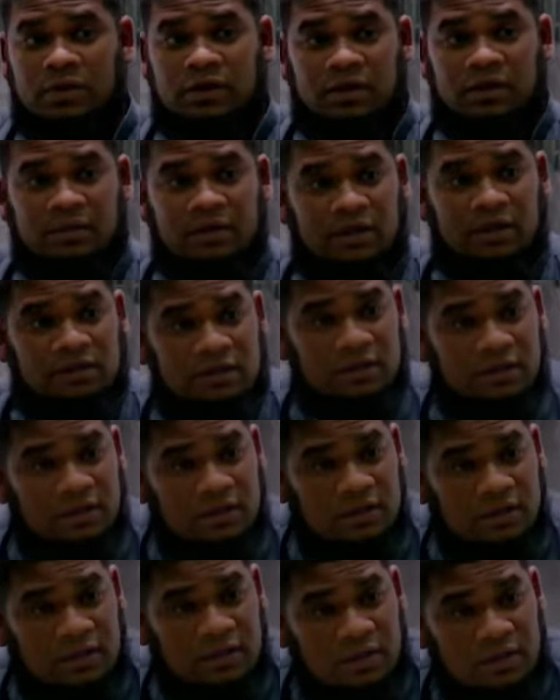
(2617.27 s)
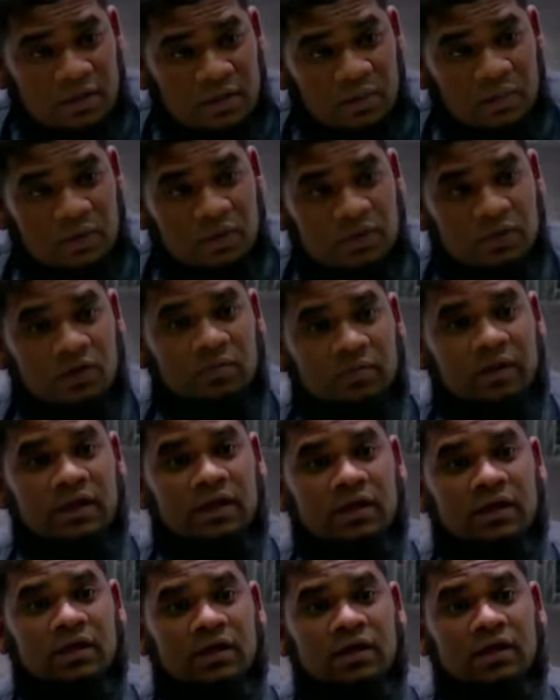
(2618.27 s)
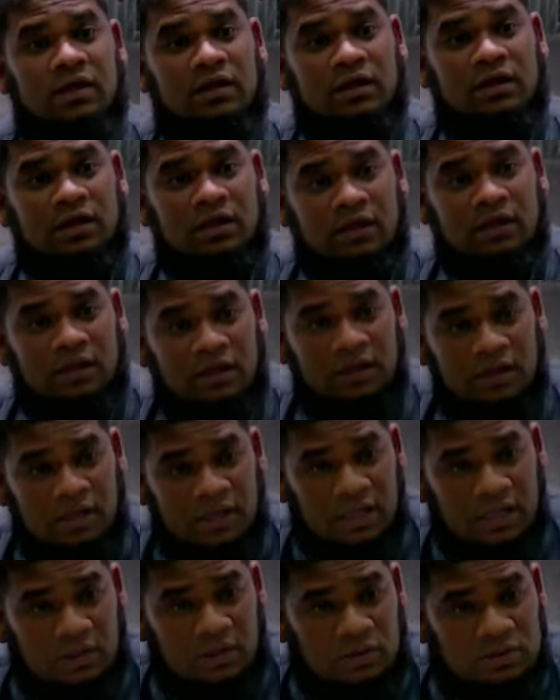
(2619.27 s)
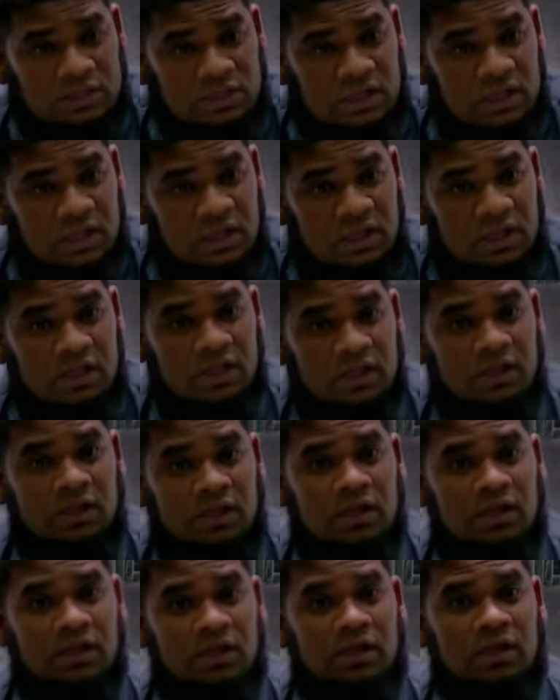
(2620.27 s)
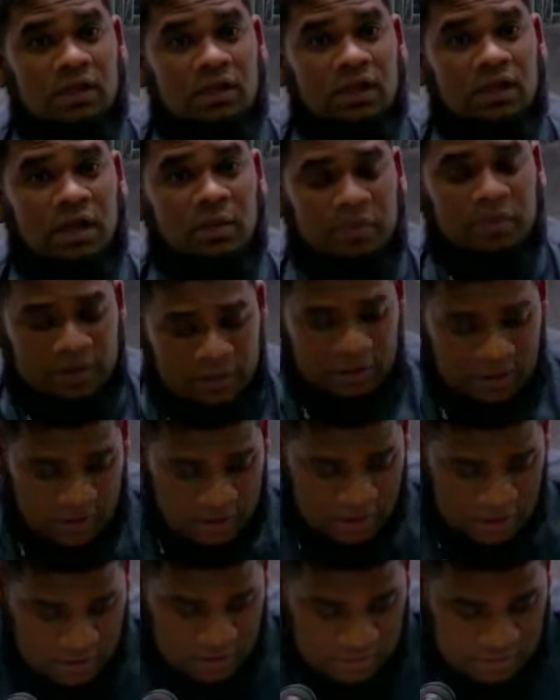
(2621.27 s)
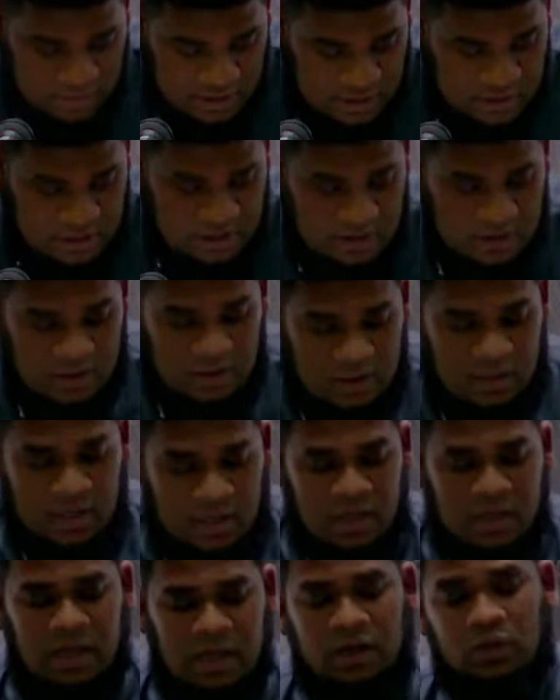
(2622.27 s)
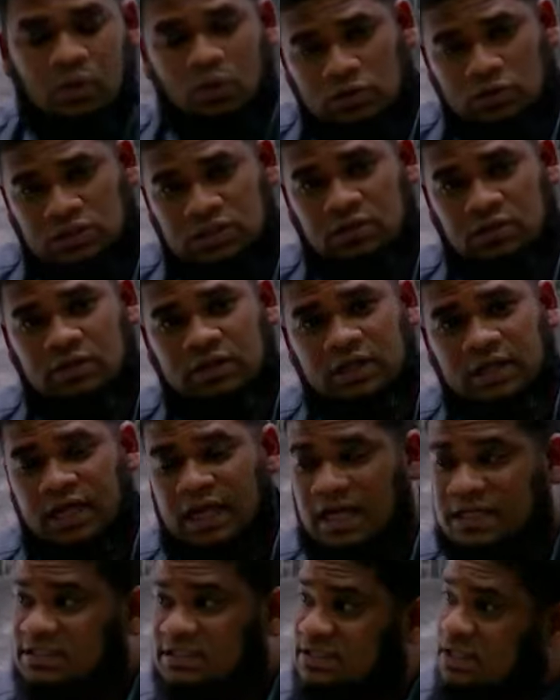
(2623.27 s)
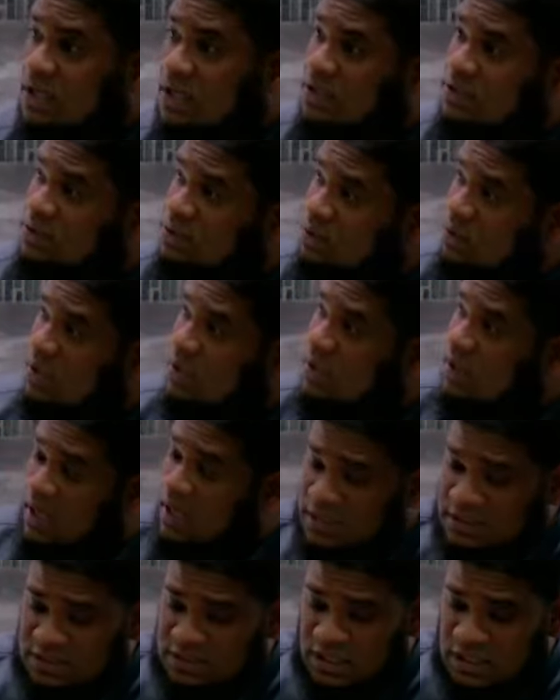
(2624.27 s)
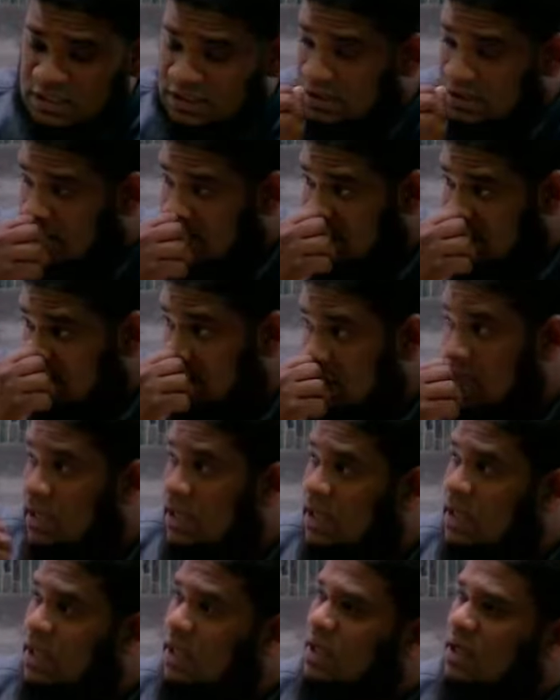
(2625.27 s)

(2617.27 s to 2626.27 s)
Upon a martyr, we don't make a ghusl upon the martyr. And also the as-siqt. As-siqt is